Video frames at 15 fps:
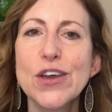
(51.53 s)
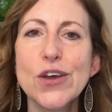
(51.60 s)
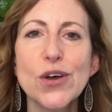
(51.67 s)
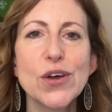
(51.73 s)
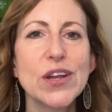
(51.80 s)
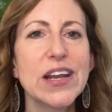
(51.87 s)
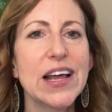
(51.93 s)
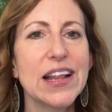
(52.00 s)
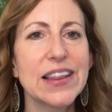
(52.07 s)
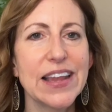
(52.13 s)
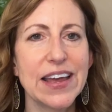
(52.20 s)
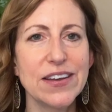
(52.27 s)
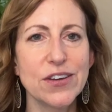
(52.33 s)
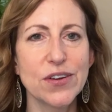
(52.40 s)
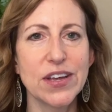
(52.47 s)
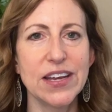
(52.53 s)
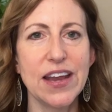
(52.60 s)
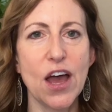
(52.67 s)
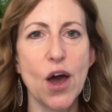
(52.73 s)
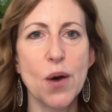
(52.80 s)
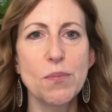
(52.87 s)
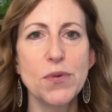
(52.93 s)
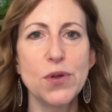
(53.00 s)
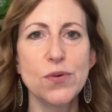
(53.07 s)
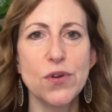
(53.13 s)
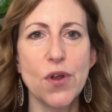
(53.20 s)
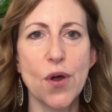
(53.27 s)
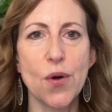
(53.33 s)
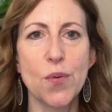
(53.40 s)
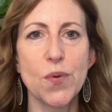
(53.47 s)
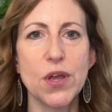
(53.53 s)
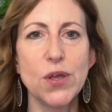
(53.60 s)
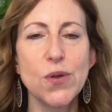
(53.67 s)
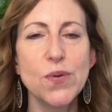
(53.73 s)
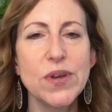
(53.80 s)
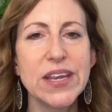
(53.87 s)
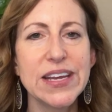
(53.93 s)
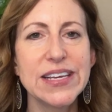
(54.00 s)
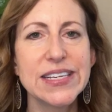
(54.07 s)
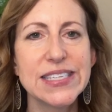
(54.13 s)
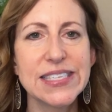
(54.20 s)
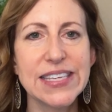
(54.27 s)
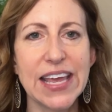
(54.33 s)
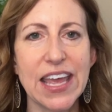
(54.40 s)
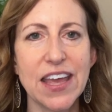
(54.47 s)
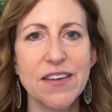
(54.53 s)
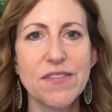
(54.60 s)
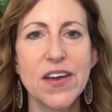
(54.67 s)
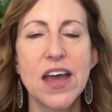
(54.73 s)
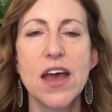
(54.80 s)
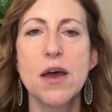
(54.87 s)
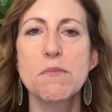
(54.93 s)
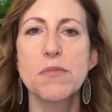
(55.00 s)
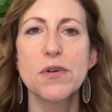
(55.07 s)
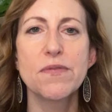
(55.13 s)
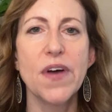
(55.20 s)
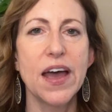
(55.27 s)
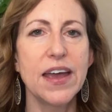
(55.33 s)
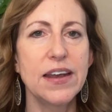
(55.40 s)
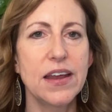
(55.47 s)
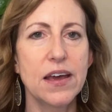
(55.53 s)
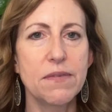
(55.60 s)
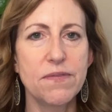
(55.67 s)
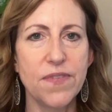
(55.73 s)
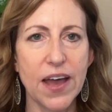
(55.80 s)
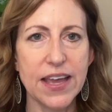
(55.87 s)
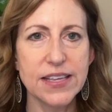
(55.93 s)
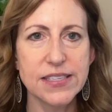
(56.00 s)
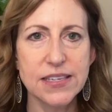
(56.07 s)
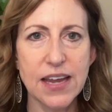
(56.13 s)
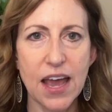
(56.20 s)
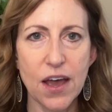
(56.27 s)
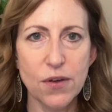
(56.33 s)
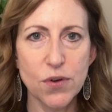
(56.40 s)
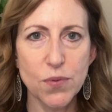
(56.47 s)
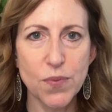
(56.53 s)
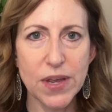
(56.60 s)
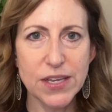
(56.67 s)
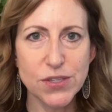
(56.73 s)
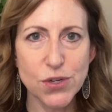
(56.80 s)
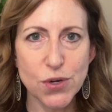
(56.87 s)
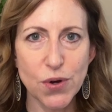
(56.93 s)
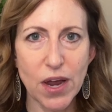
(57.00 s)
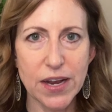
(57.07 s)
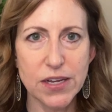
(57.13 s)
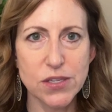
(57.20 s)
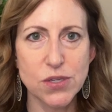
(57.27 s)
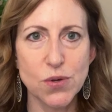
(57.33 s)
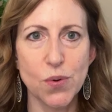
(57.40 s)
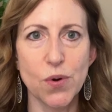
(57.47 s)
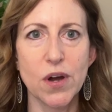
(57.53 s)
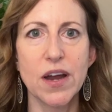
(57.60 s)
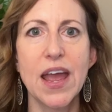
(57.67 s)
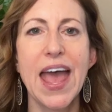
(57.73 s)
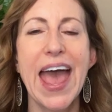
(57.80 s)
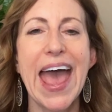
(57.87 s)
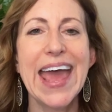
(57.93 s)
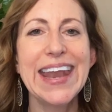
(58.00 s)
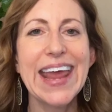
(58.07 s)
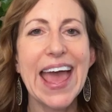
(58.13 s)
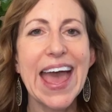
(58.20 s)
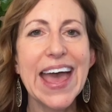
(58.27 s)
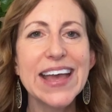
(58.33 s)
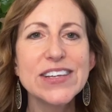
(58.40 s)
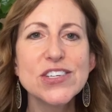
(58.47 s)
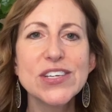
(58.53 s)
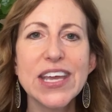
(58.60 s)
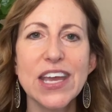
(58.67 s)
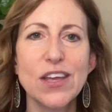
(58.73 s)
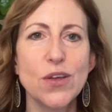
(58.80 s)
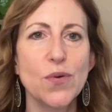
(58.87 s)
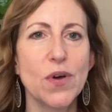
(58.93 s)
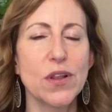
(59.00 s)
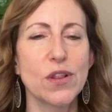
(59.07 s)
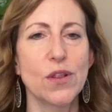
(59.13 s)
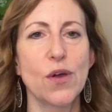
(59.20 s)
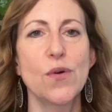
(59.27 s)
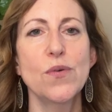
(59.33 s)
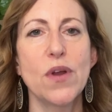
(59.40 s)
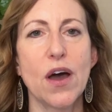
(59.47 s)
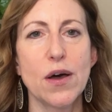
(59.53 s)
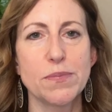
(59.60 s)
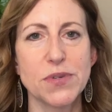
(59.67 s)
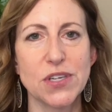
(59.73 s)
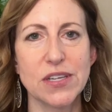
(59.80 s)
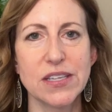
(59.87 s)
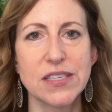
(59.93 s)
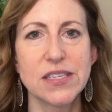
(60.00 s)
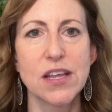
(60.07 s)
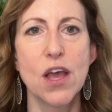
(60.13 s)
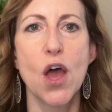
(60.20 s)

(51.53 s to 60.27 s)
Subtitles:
good lender can help you know what you need to save, provide advice on how to raise your credit score, and educate you on loan options.